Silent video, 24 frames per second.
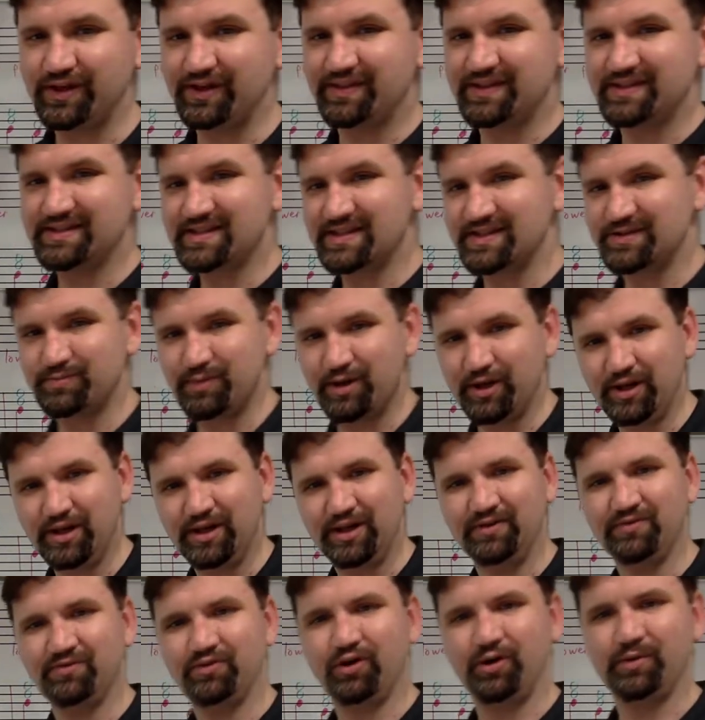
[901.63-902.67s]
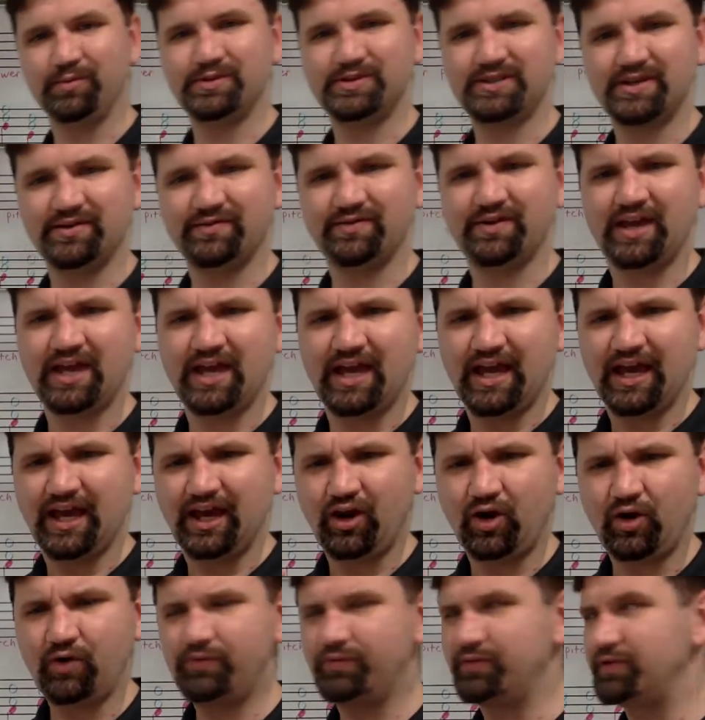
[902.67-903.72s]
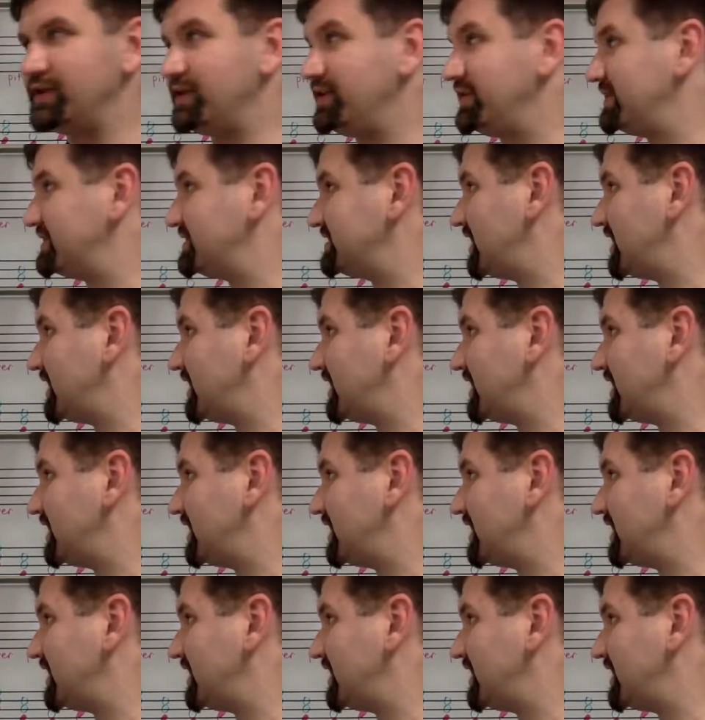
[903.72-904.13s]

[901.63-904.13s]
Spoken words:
this has been informative. Hopefully this